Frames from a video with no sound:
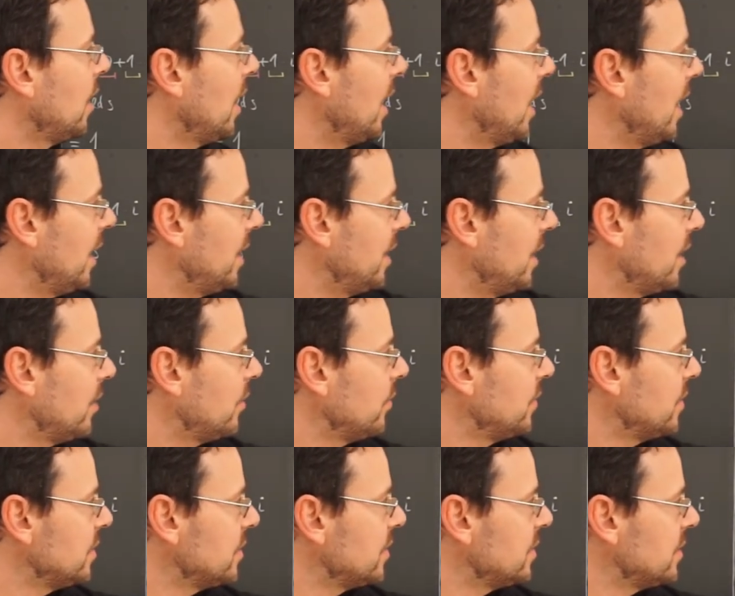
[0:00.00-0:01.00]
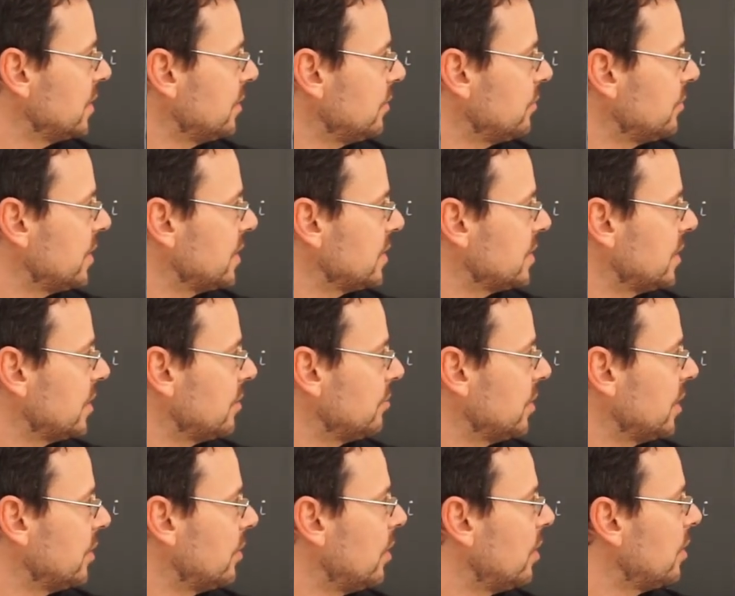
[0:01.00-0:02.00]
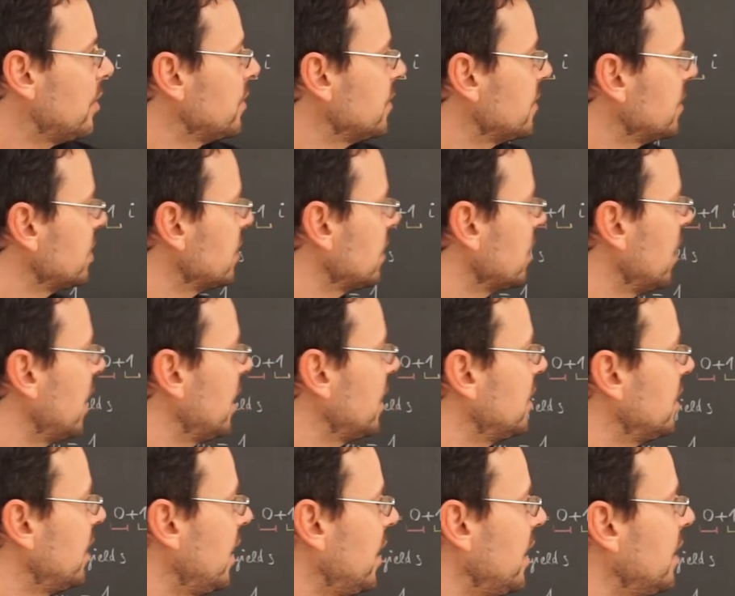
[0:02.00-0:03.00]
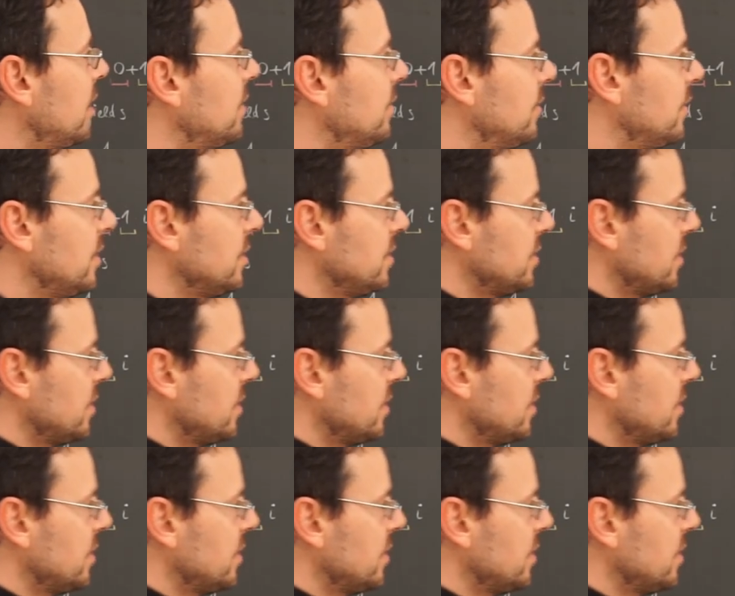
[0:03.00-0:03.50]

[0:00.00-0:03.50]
And now this is interesting, because I take this